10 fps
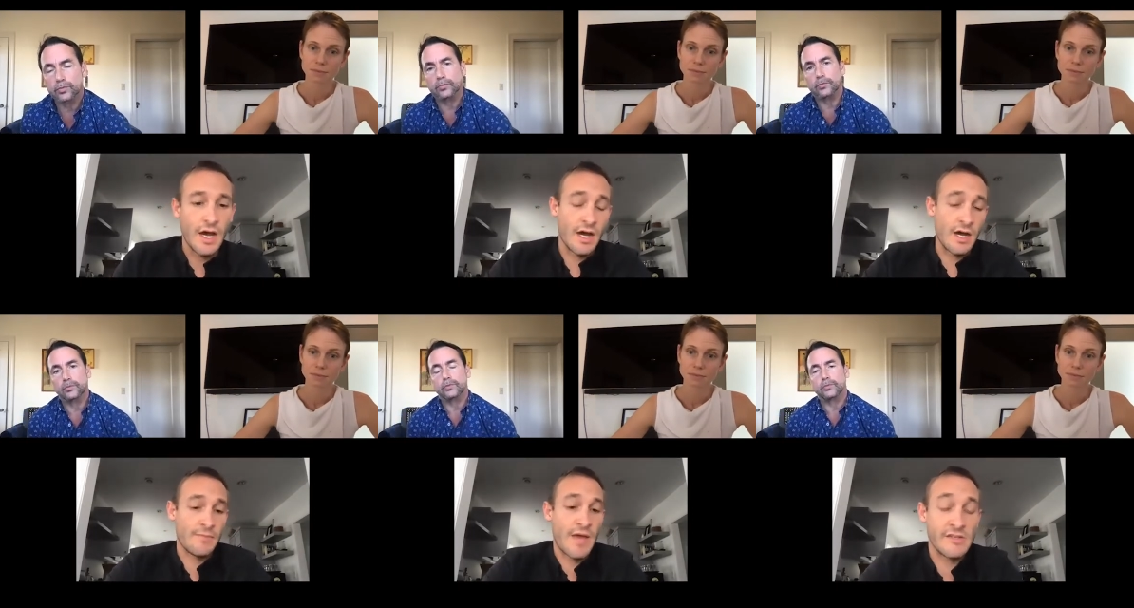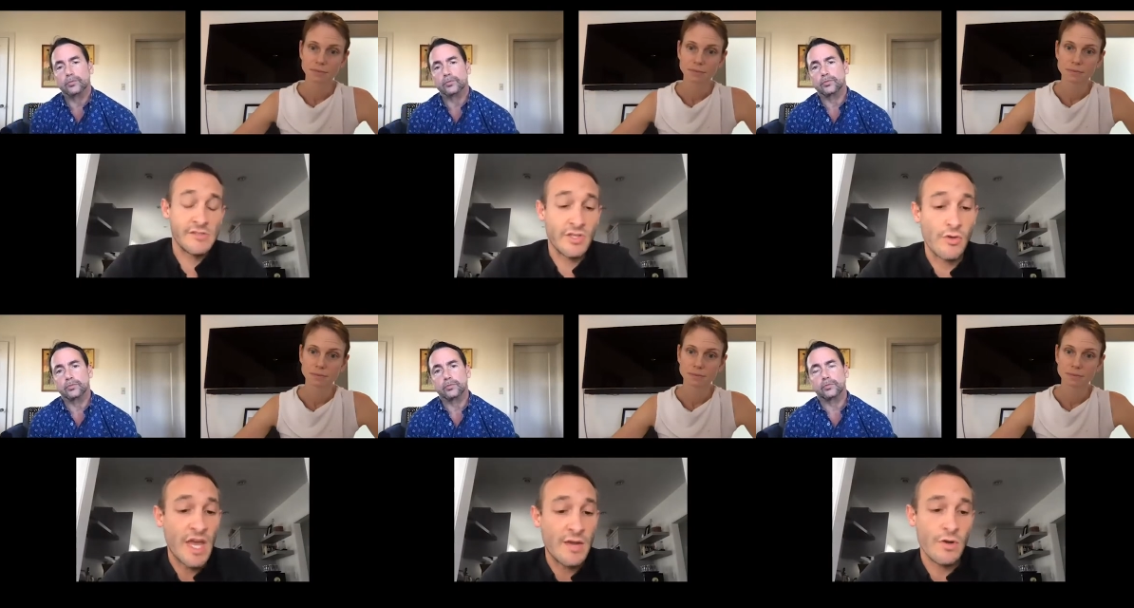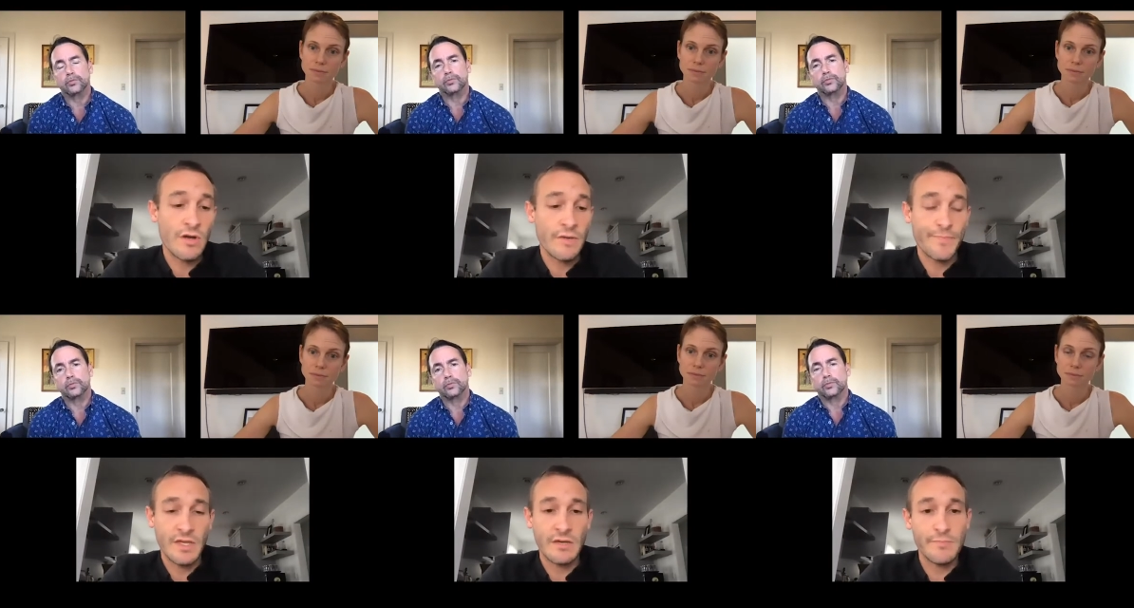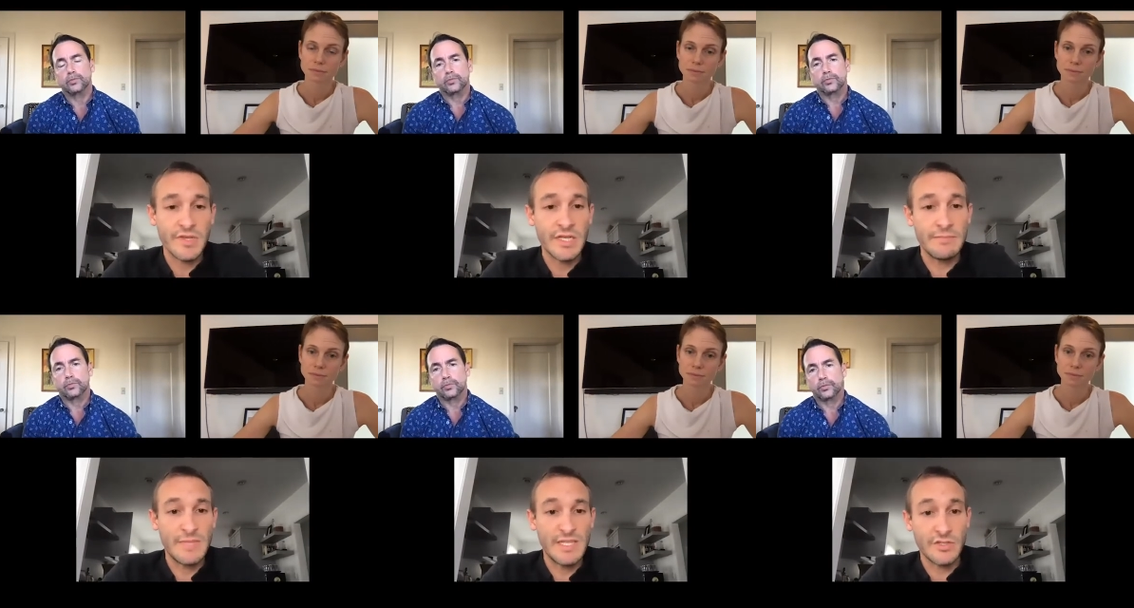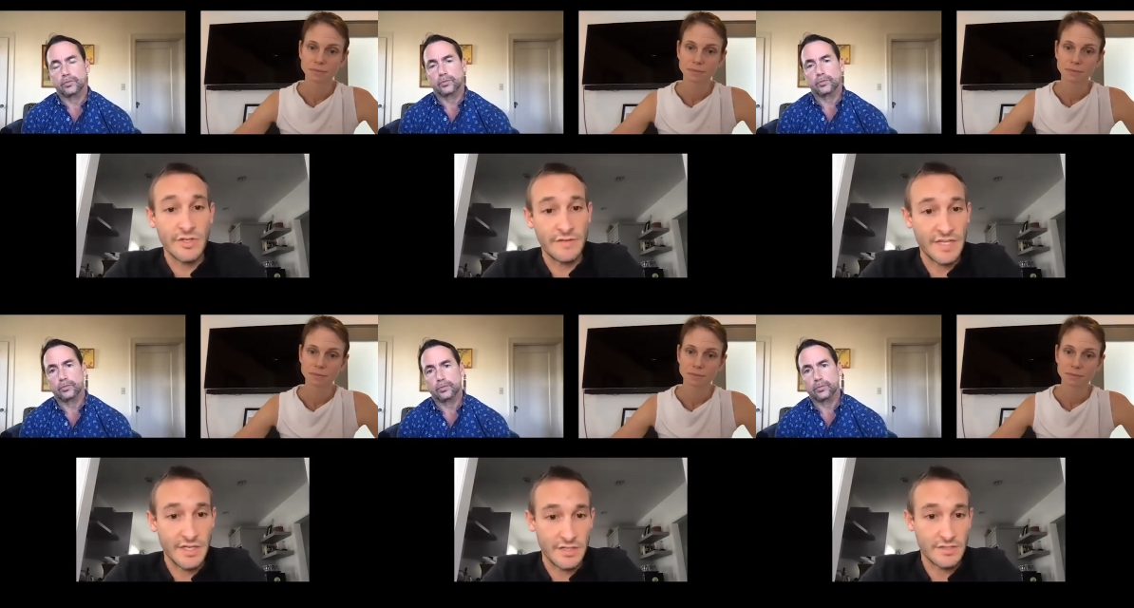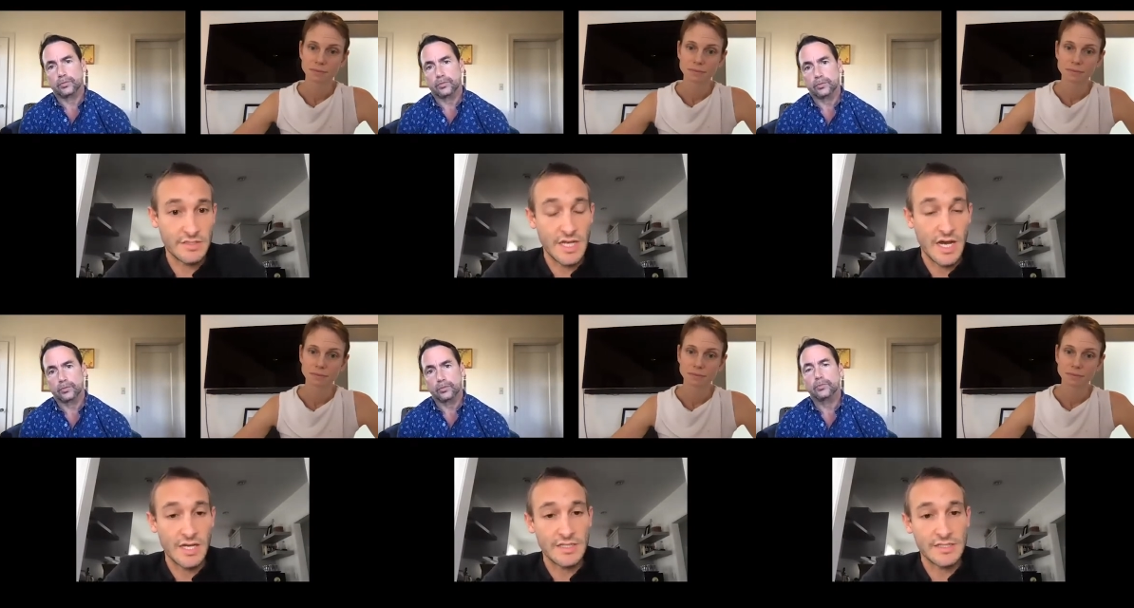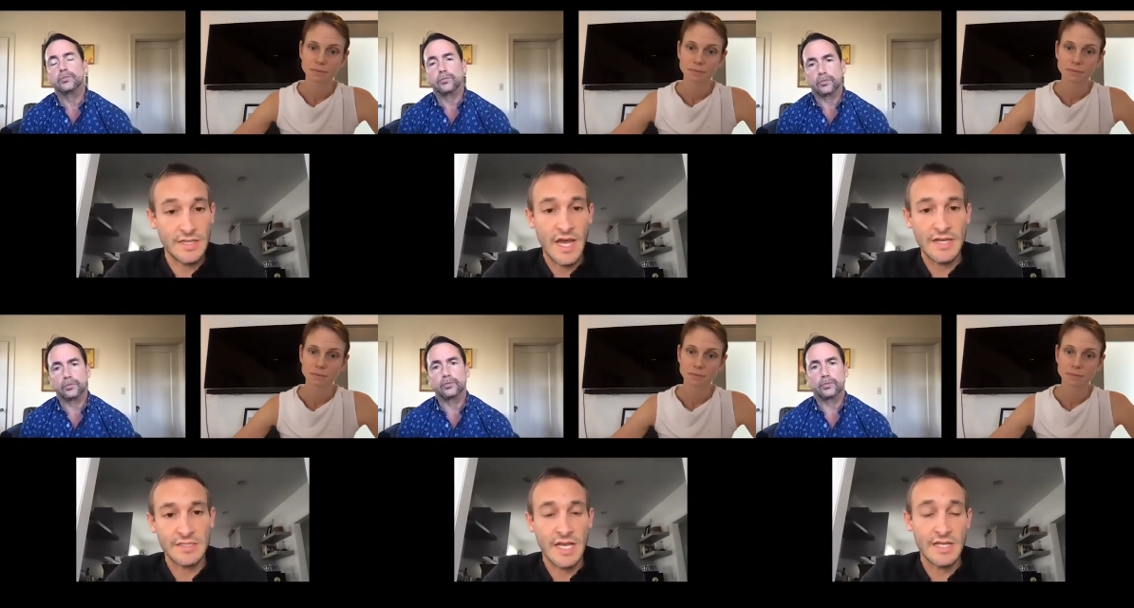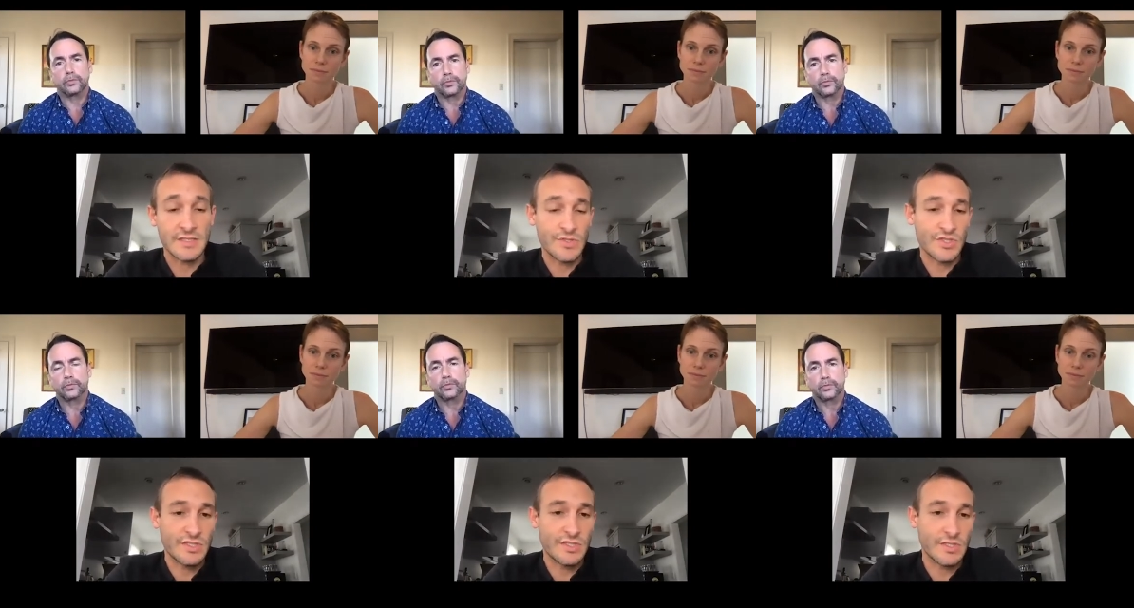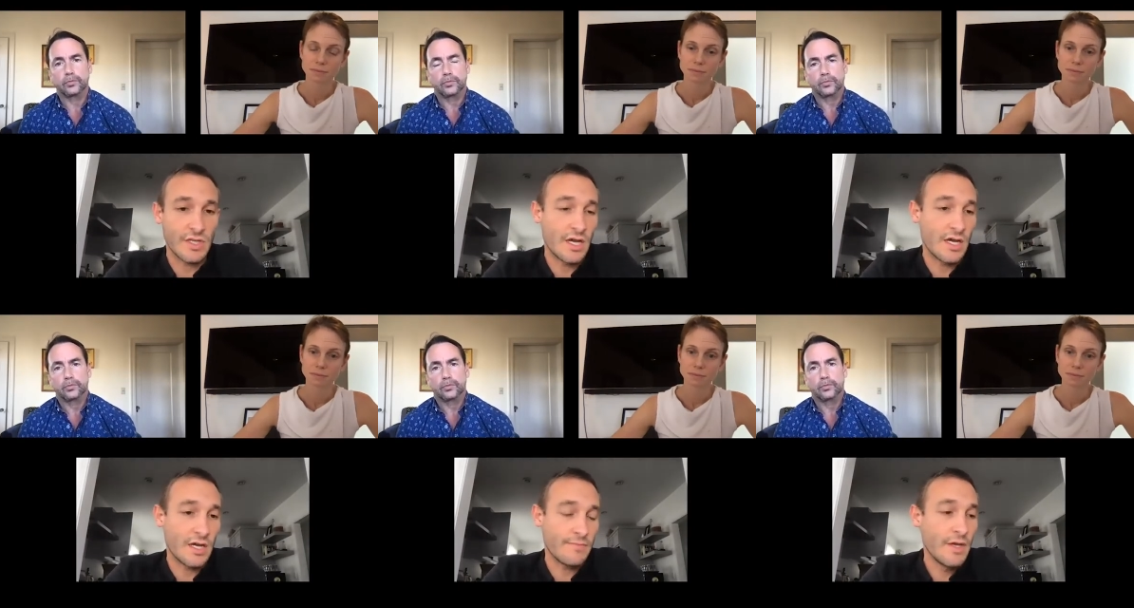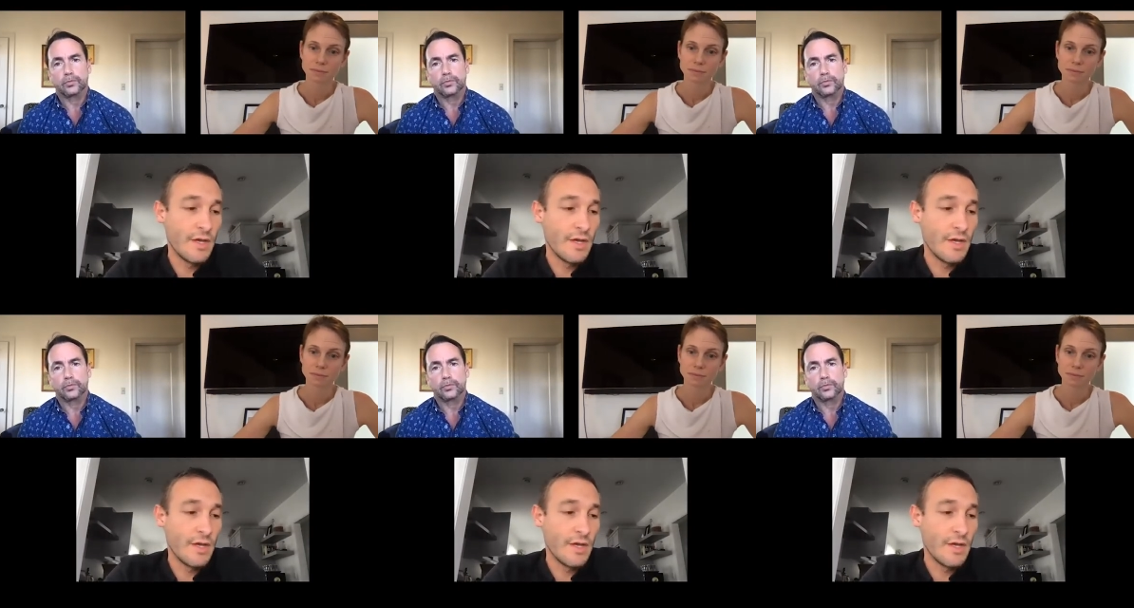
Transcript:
Speaker 1: Um, and so they were complete mystery figures to us in that sense, which is, um,